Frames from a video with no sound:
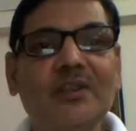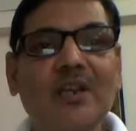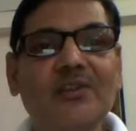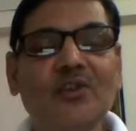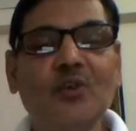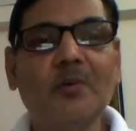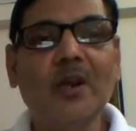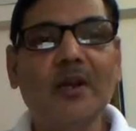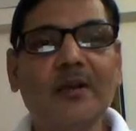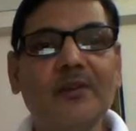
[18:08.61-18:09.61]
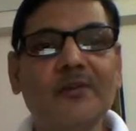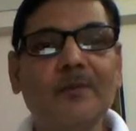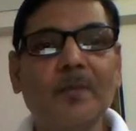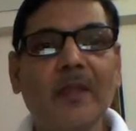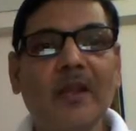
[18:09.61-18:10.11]
crossing over
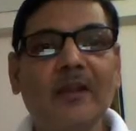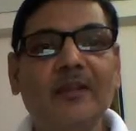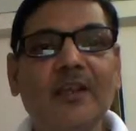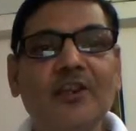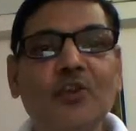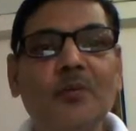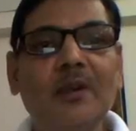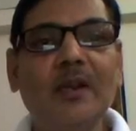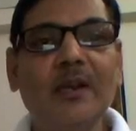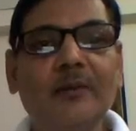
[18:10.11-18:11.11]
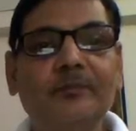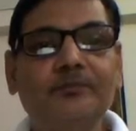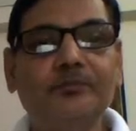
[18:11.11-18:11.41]
occurs, then you will have